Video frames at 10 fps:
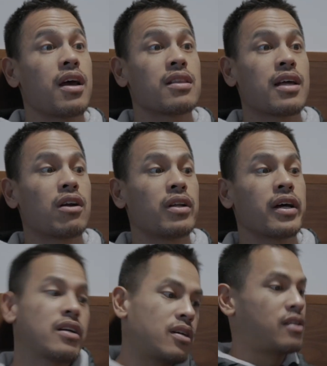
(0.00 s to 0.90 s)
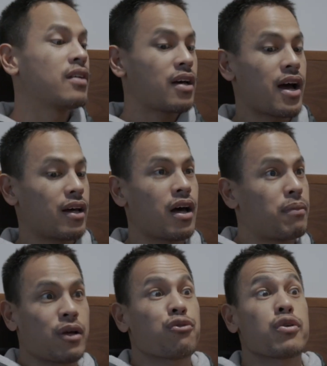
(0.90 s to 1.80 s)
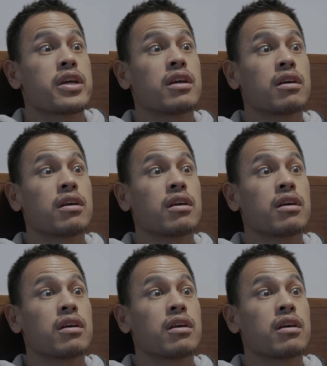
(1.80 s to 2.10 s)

And that'll like, I'm like free.